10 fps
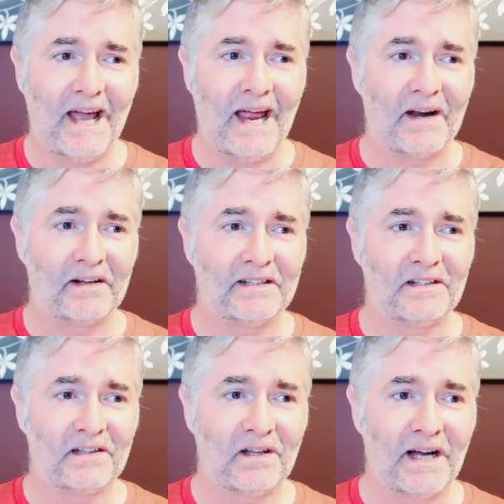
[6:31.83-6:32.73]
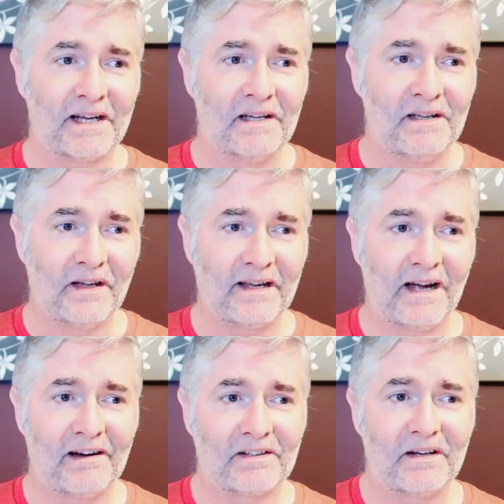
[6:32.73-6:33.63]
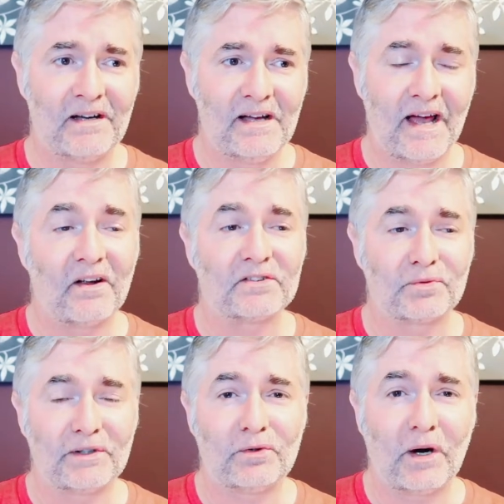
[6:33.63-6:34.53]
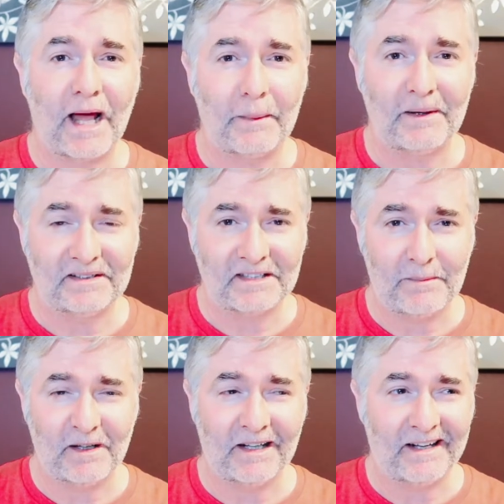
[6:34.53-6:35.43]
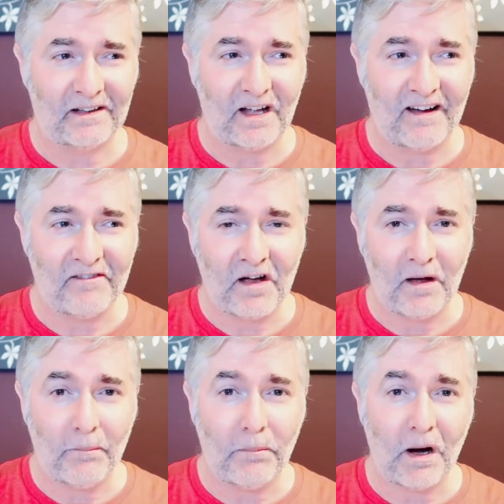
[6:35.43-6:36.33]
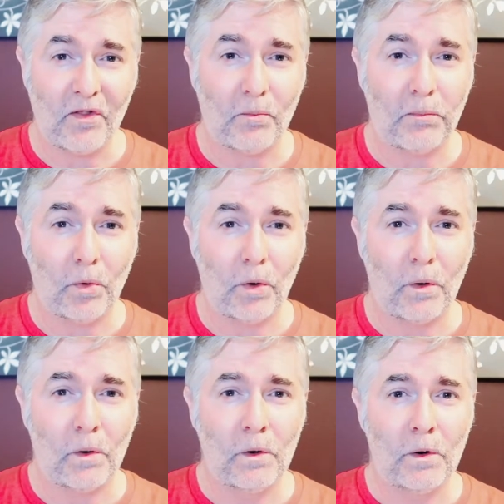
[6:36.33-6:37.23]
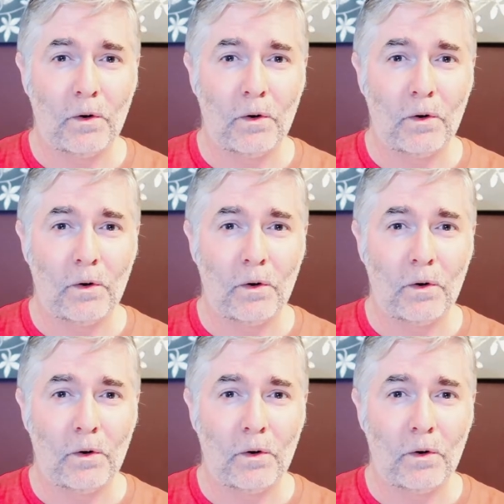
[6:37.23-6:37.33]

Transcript: and I did not like the character, and I was really quite happy to see him get eaten alive by the boar,